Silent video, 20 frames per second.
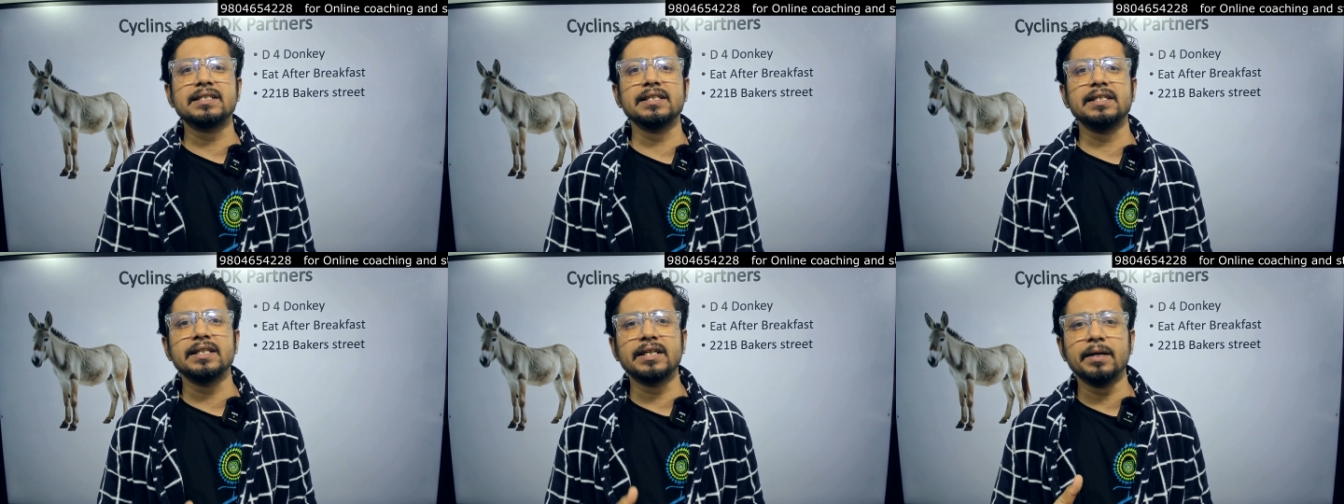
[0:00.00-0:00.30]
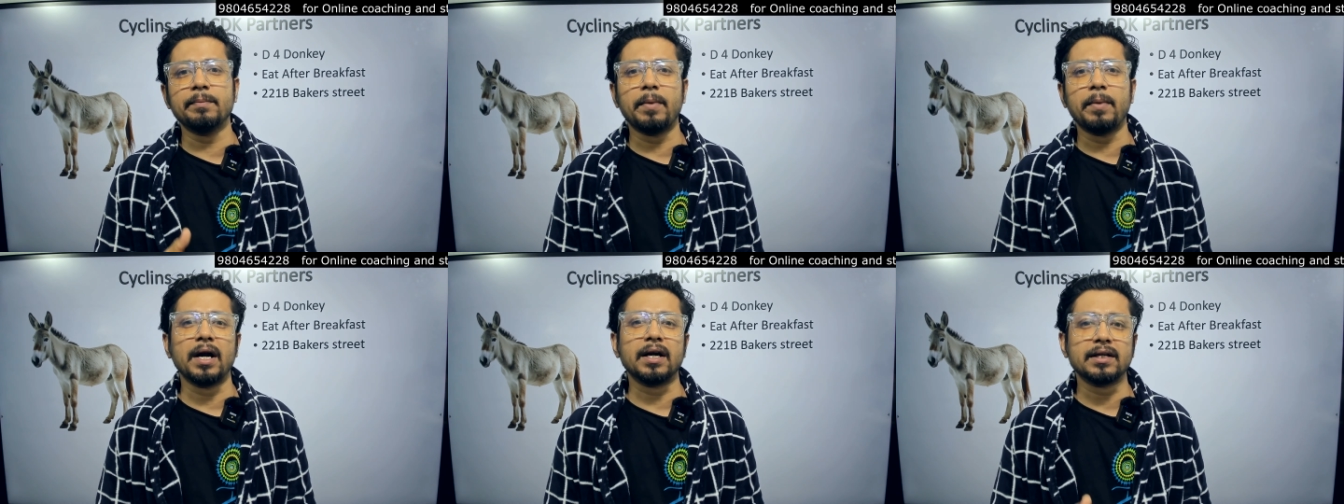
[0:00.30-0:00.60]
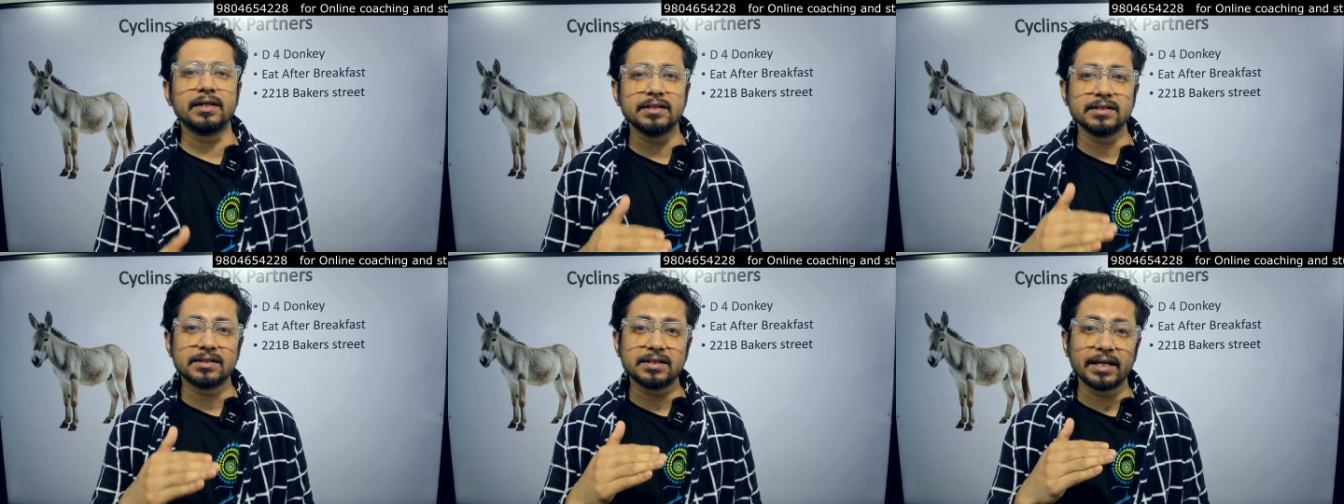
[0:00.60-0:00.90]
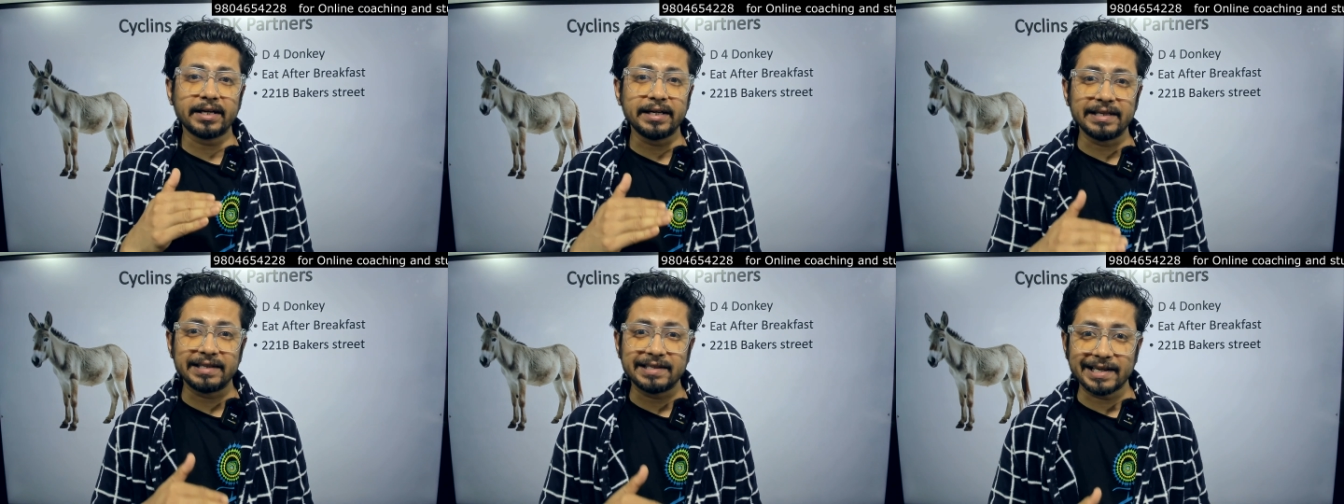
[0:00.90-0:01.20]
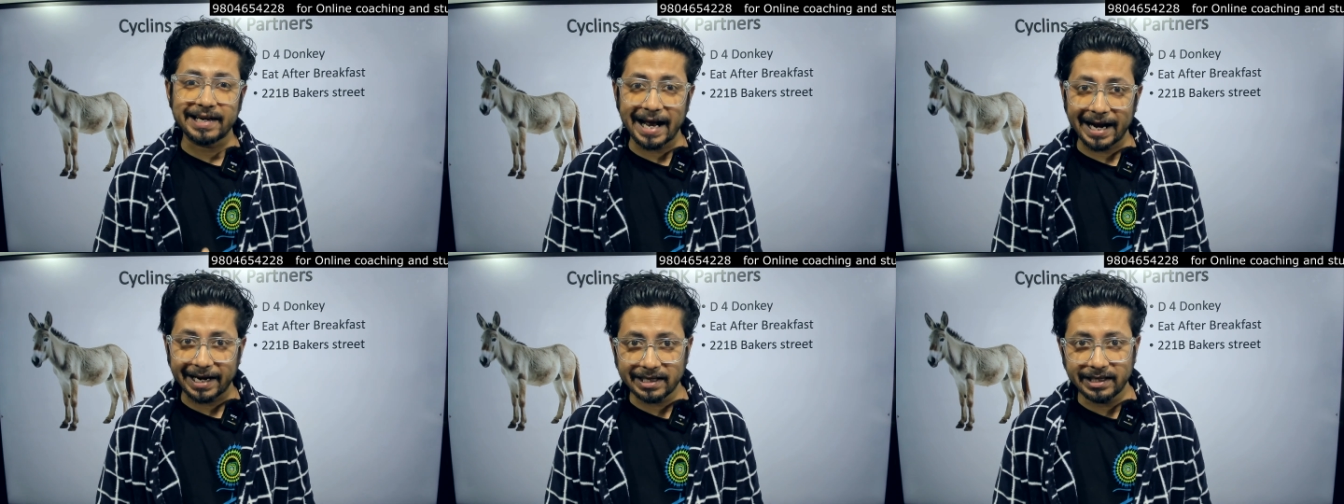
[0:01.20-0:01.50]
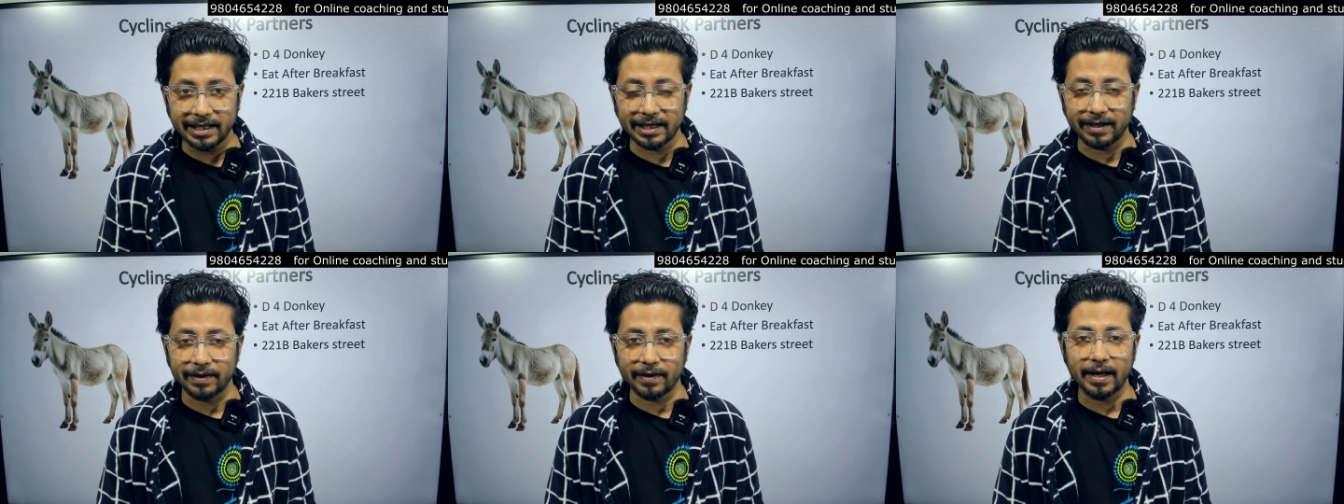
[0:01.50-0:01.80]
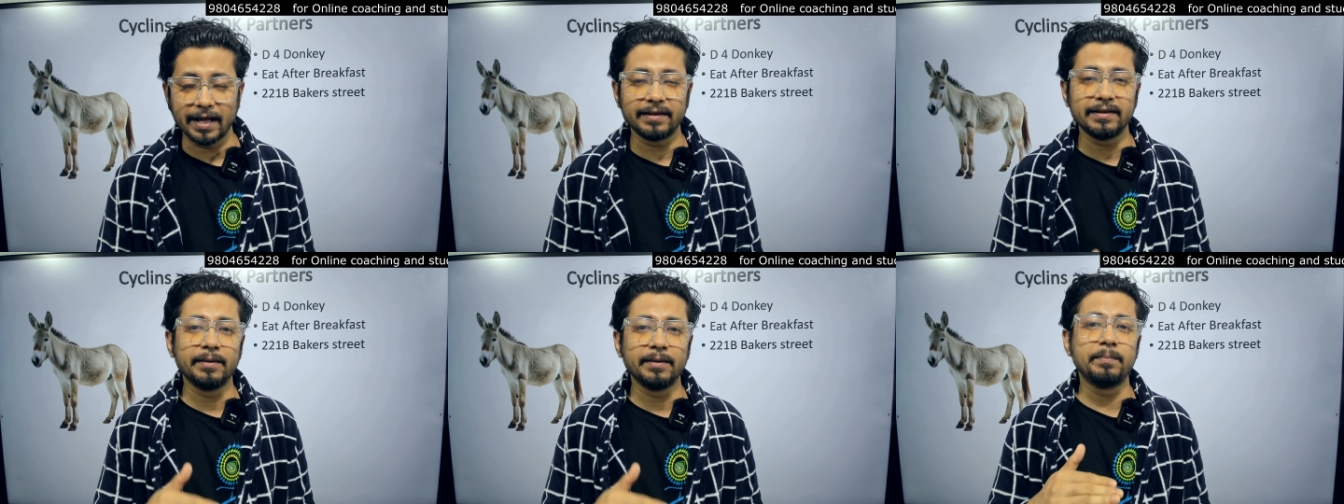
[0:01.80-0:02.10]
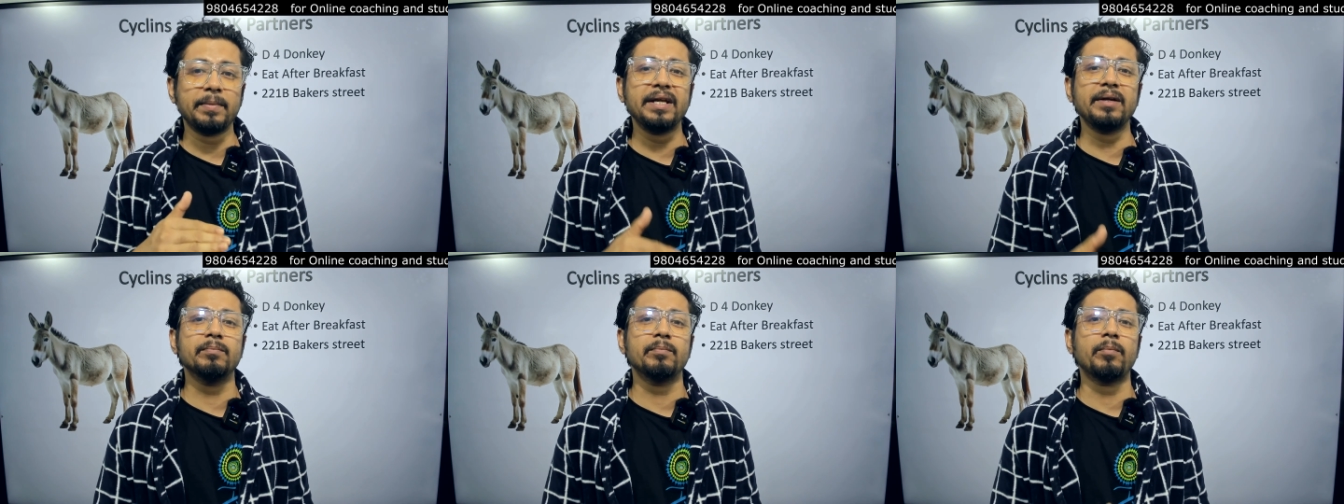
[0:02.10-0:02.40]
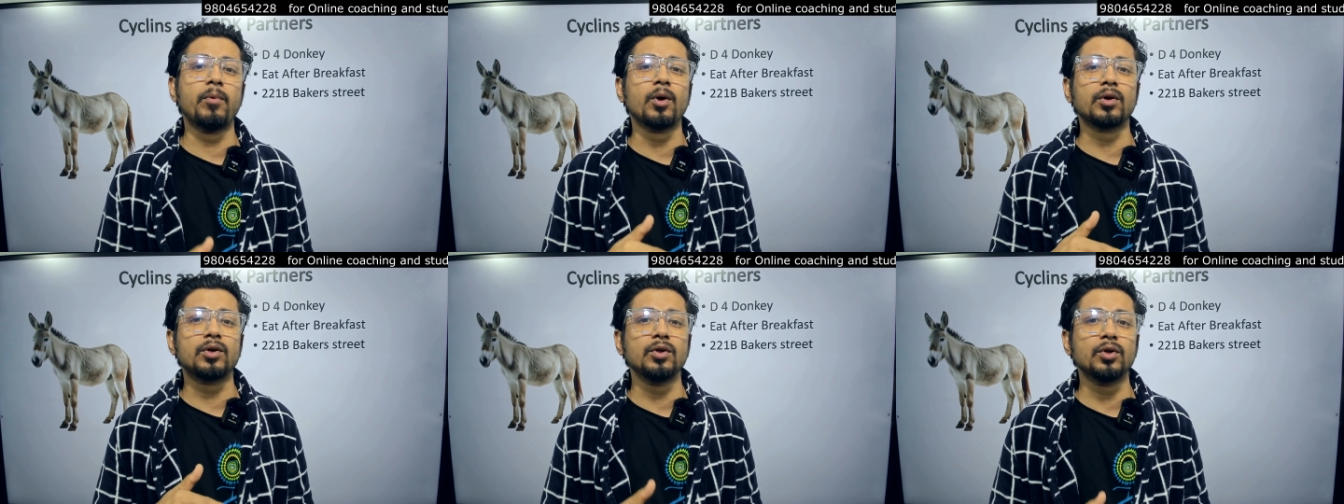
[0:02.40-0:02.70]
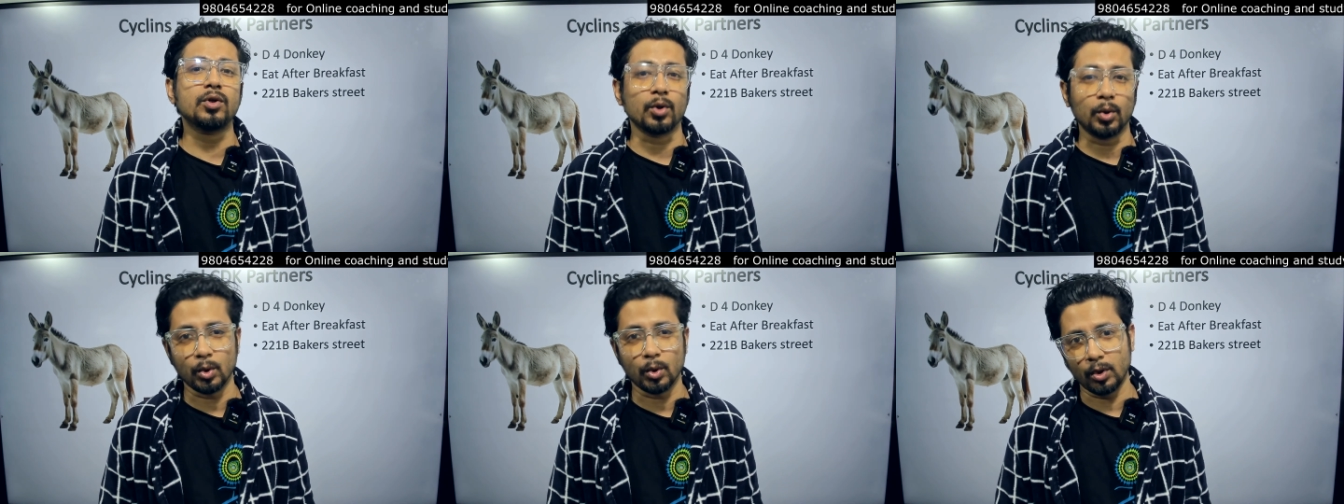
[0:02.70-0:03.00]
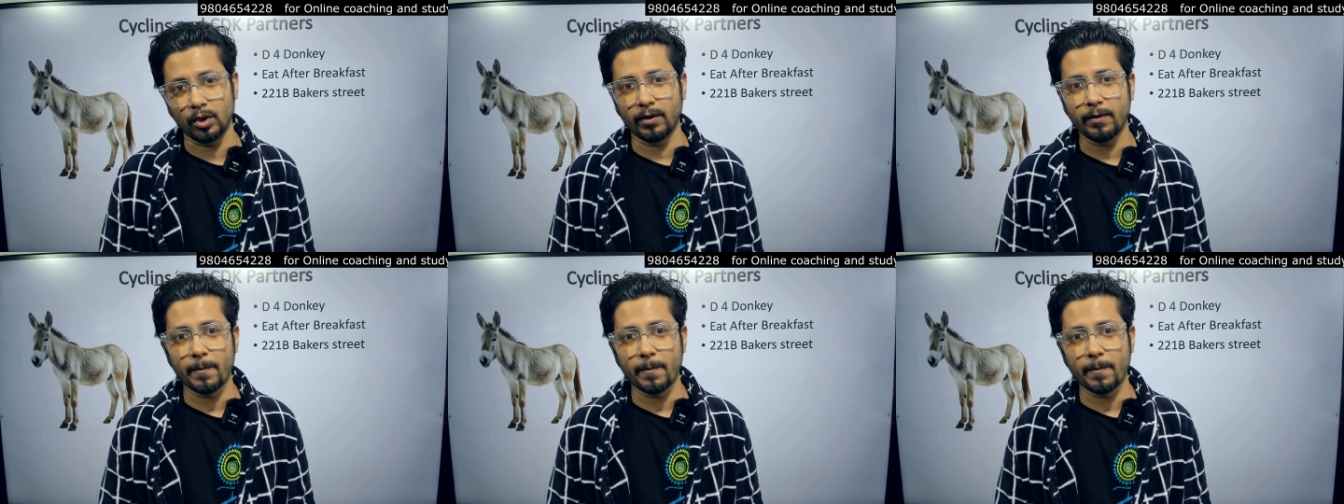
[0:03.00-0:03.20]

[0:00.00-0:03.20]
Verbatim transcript: CDK partners are interacting and they play important role.